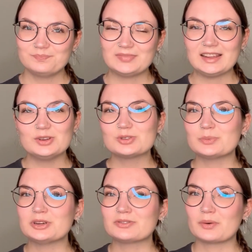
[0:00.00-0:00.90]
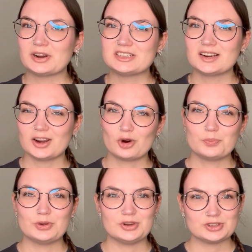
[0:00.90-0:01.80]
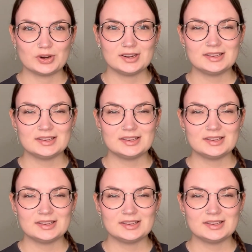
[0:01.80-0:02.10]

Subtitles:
Thank you so much for watching. I hope you enjoyed it.